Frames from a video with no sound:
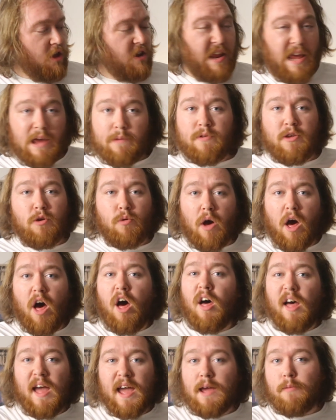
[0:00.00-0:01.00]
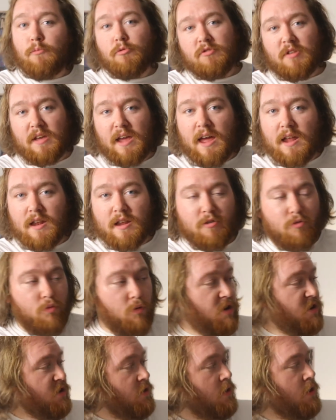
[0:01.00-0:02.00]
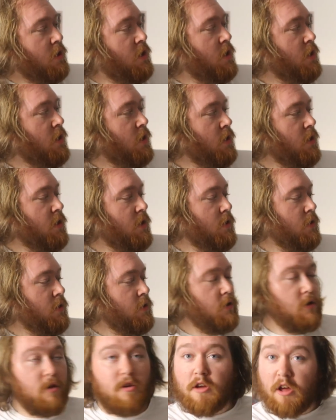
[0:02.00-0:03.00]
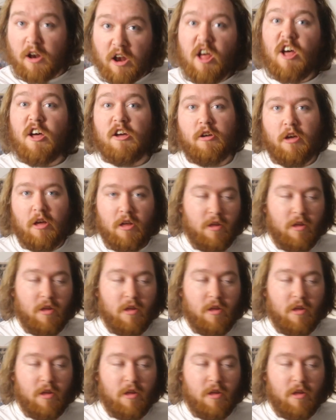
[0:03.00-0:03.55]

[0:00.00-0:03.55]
and if you are able to get this one, good luck.